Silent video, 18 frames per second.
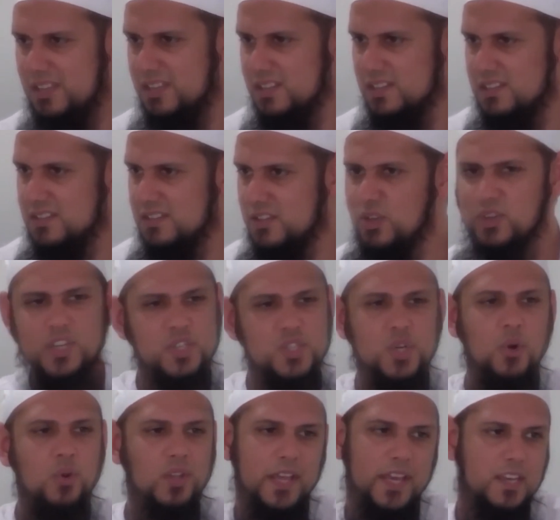me. You just
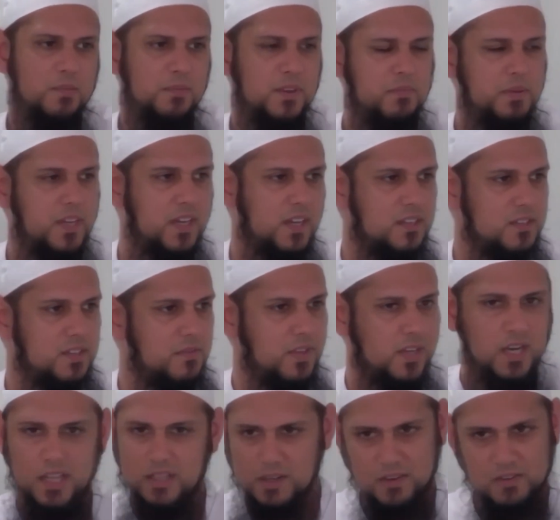don't like me because of the
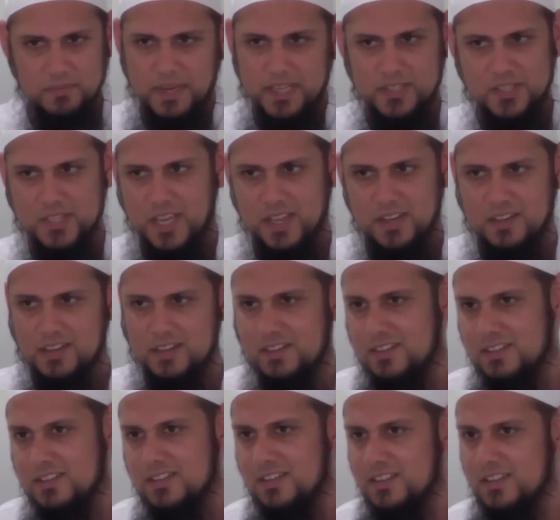color of my skin,
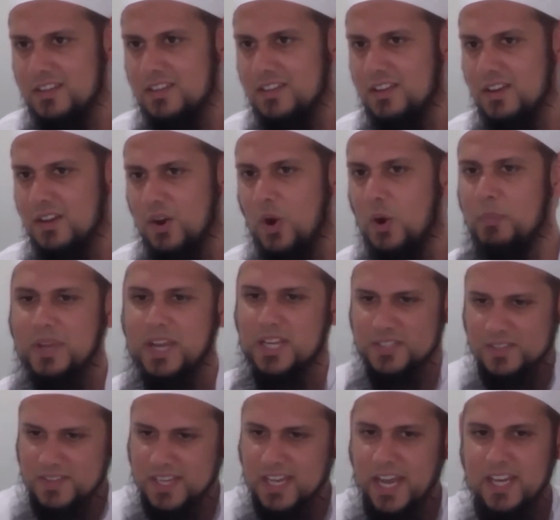or
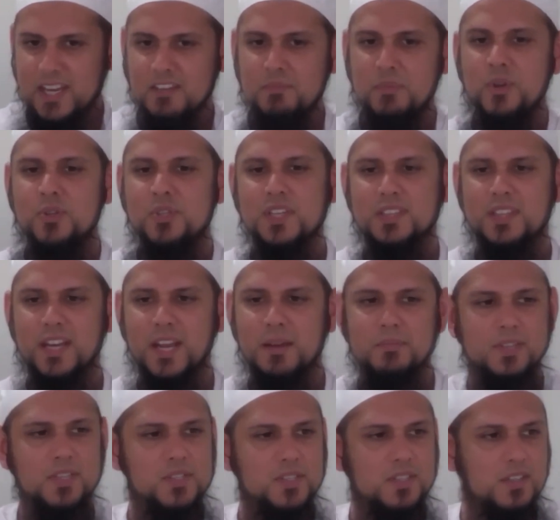because of the kind of music that
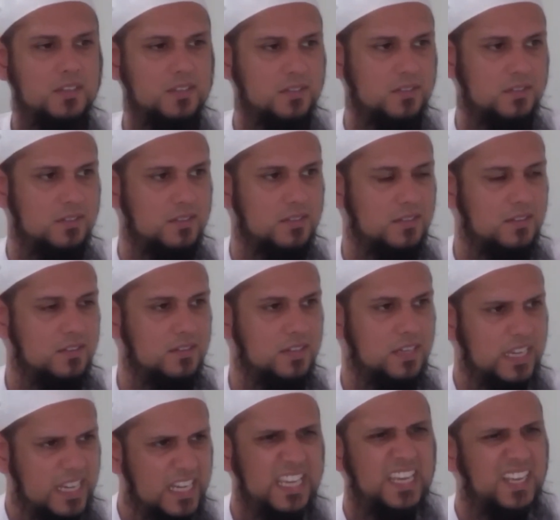I'm listening to.
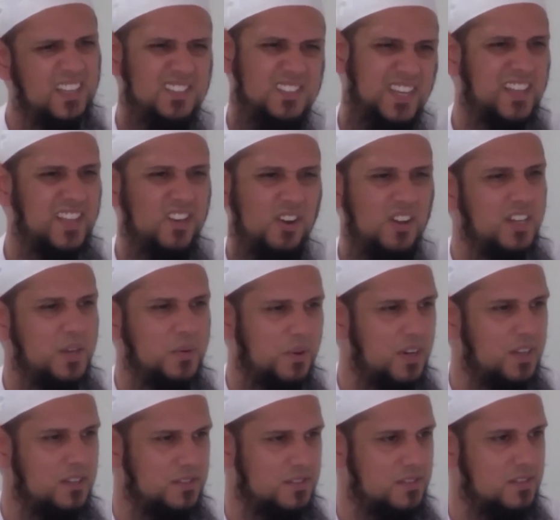He can say that all he
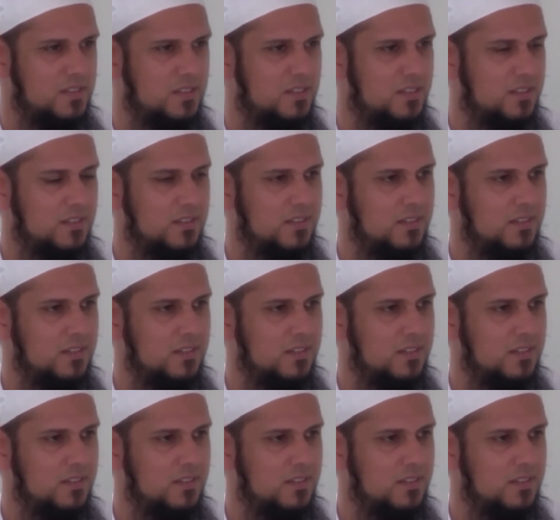wants.